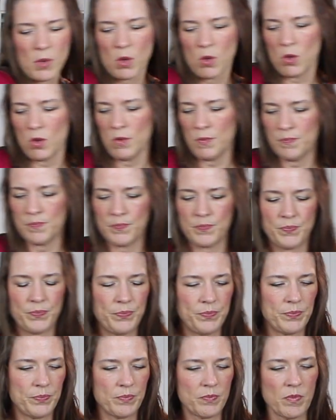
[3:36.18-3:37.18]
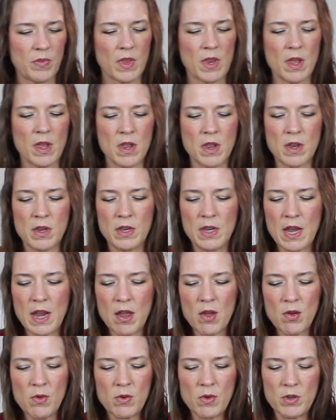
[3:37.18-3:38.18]
bowl.
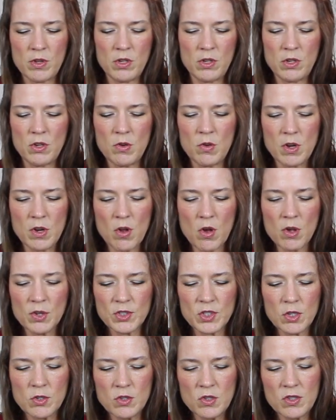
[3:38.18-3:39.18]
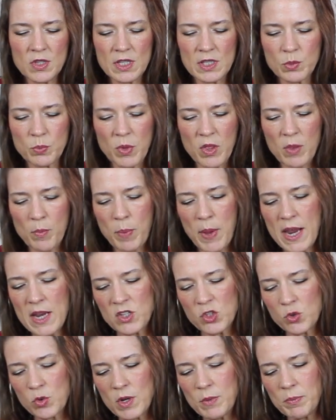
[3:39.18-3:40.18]
Now, you can also do this with a
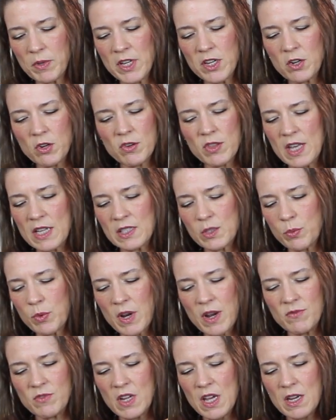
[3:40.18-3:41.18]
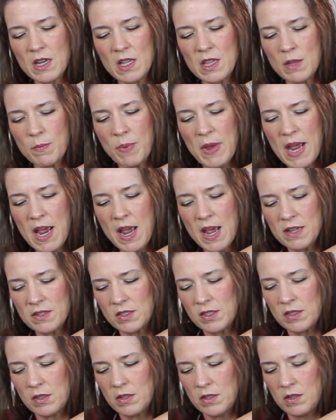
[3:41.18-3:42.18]
pastry blender. That's what I've done in the
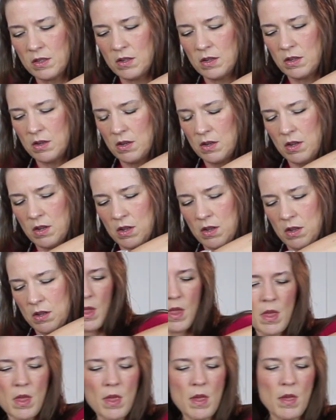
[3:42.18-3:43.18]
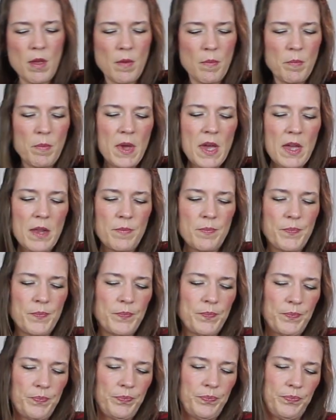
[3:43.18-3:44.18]
past, but
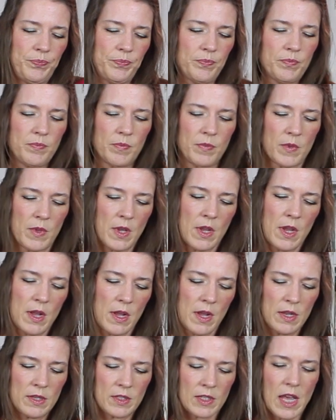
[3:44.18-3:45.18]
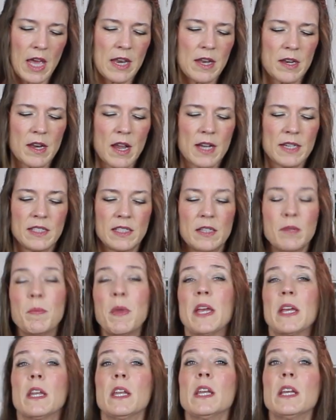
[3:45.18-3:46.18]
kind of nice to
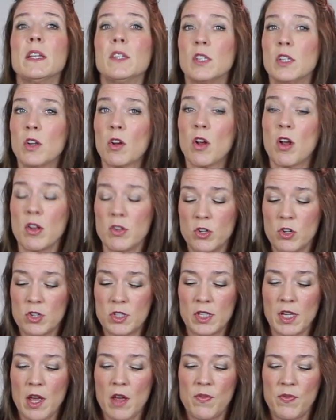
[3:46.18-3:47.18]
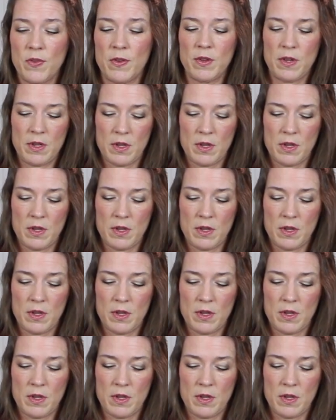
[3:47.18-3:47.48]
make it easy on yourself,